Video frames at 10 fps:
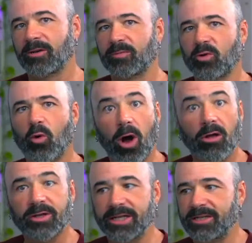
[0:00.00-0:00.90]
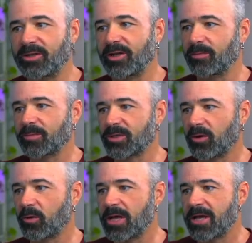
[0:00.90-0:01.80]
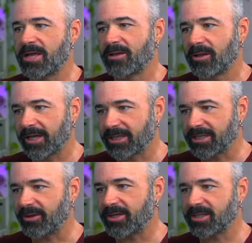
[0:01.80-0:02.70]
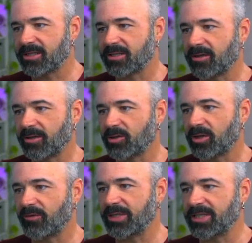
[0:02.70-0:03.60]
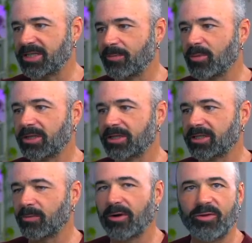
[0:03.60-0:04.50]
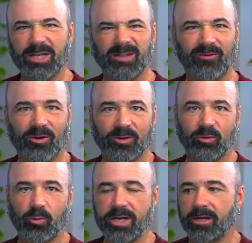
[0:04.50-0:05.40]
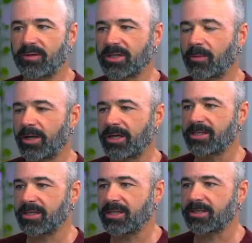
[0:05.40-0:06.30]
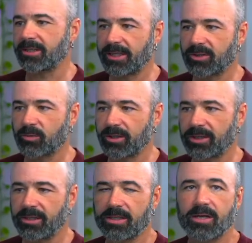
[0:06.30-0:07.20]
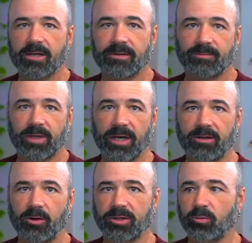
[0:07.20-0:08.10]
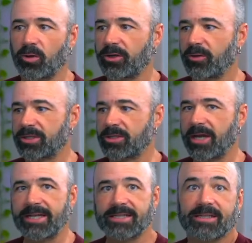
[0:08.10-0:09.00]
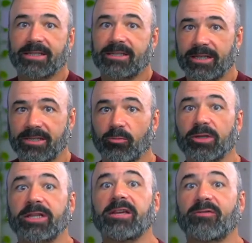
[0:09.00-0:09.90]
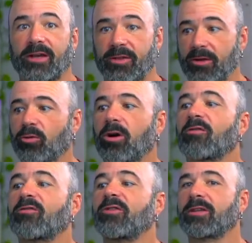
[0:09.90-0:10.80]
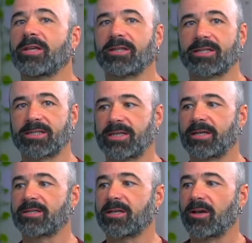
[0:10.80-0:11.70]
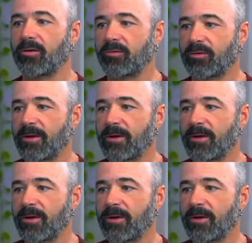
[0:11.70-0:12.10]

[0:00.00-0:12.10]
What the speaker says: quality to them. So, like I said, this is sort of the symbolism of this first week of Gemini season, and it's really, I don't know, it's one of those nice, it's a relief. I think we're all feeling this sense of,